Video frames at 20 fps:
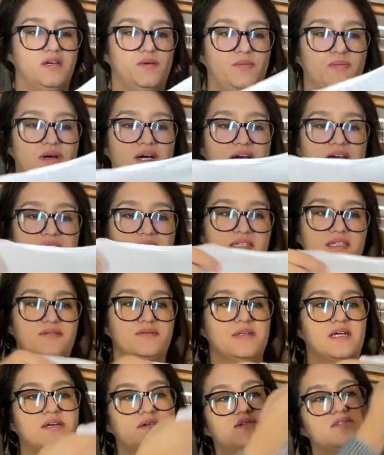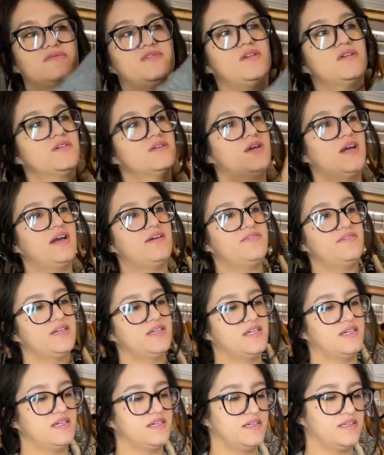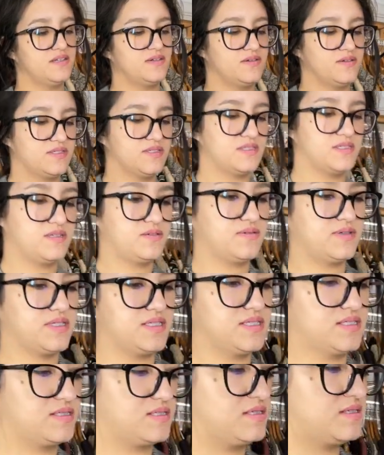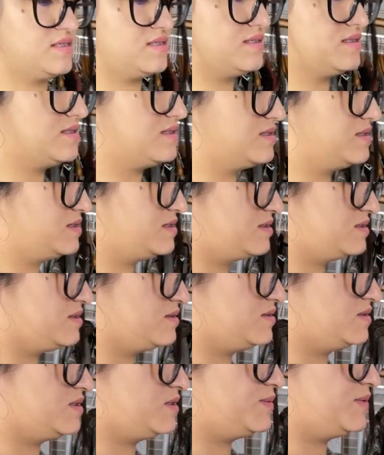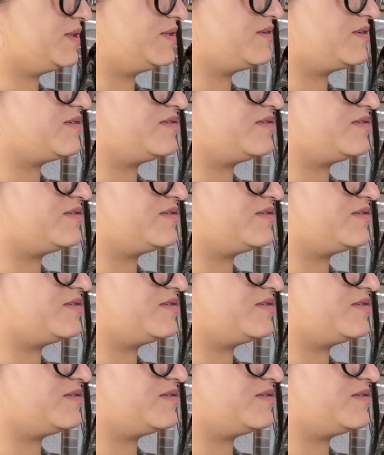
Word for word: But when I was photographing it, I noticed there was a little bit of a